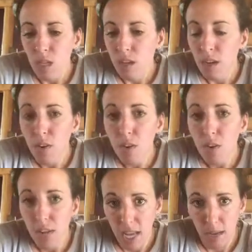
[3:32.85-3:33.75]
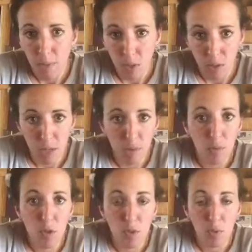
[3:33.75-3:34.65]
Another tip, so tip
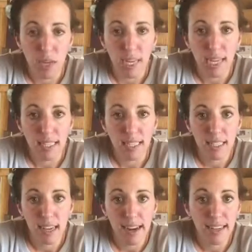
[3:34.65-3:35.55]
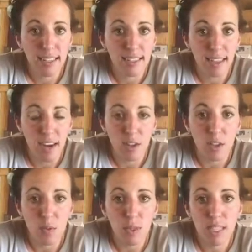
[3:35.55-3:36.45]
number 3 is deciding to settle.
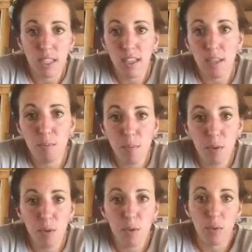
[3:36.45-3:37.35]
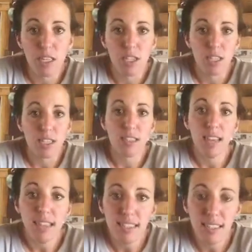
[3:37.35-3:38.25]
So we see lots of people who reach
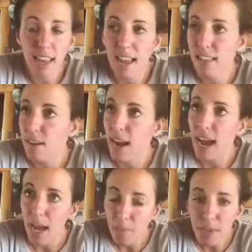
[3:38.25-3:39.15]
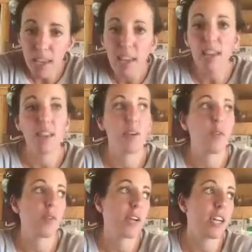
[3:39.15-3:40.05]
success and they're happy,
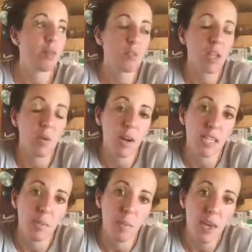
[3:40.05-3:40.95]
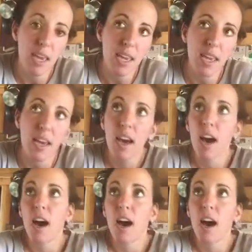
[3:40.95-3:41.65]
their income's where they want it to be,